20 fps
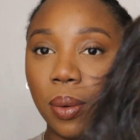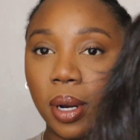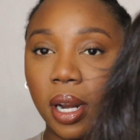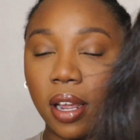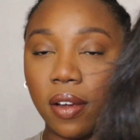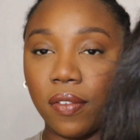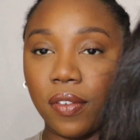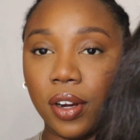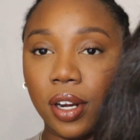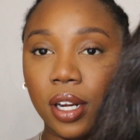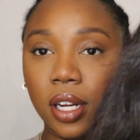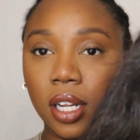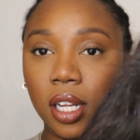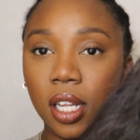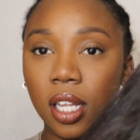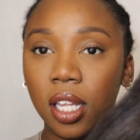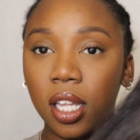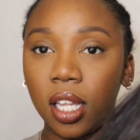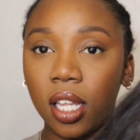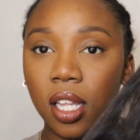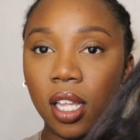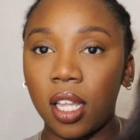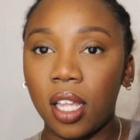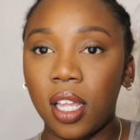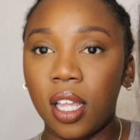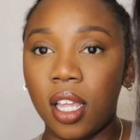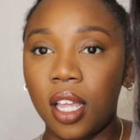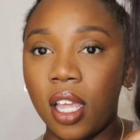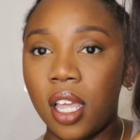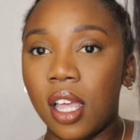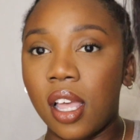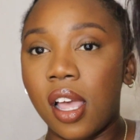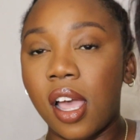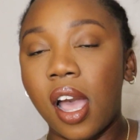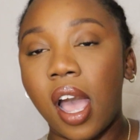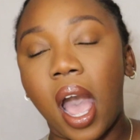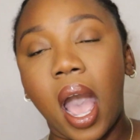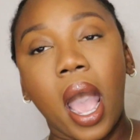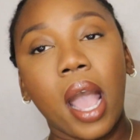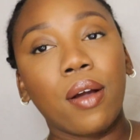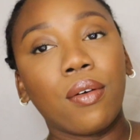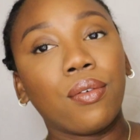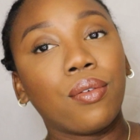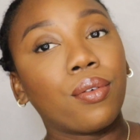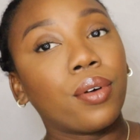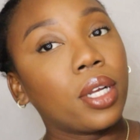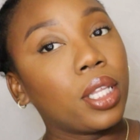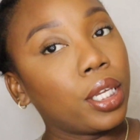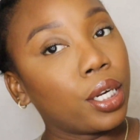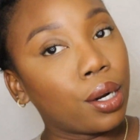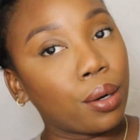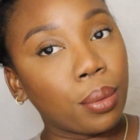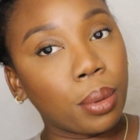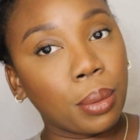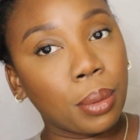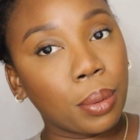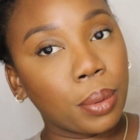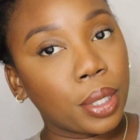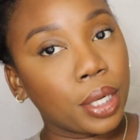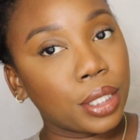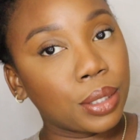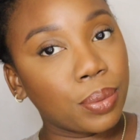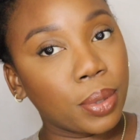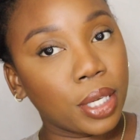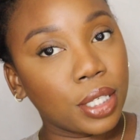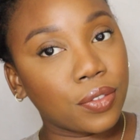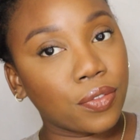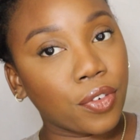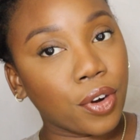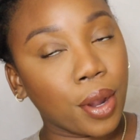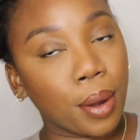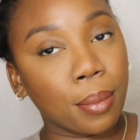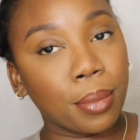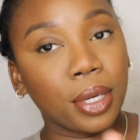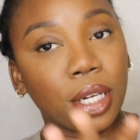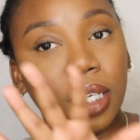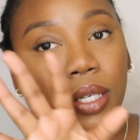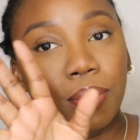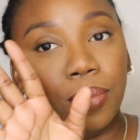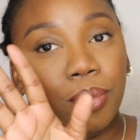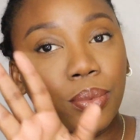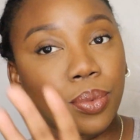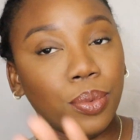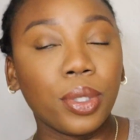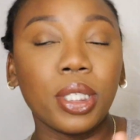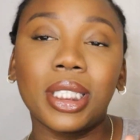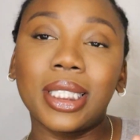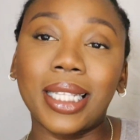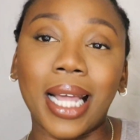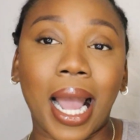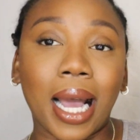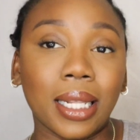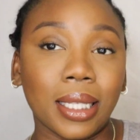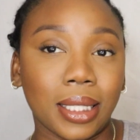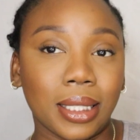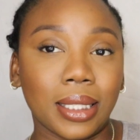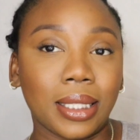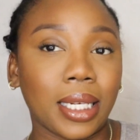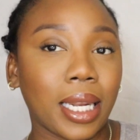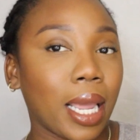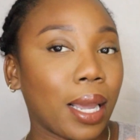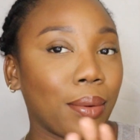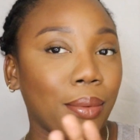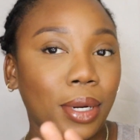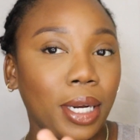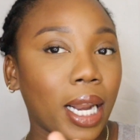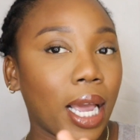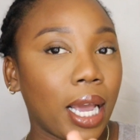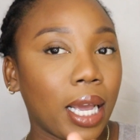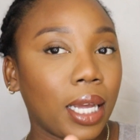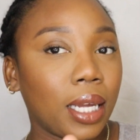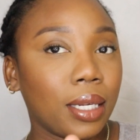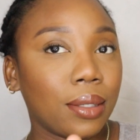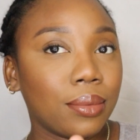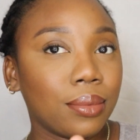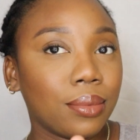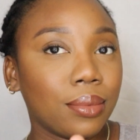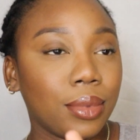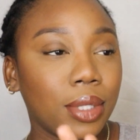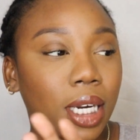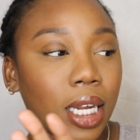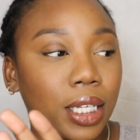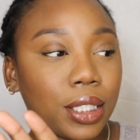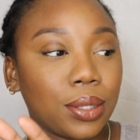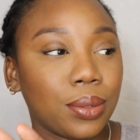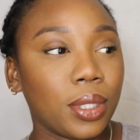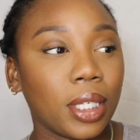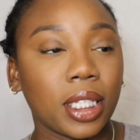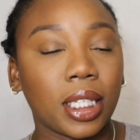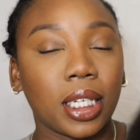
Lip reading: or whatever. I really don't remember where this wig is from, but we styling today. We're not doing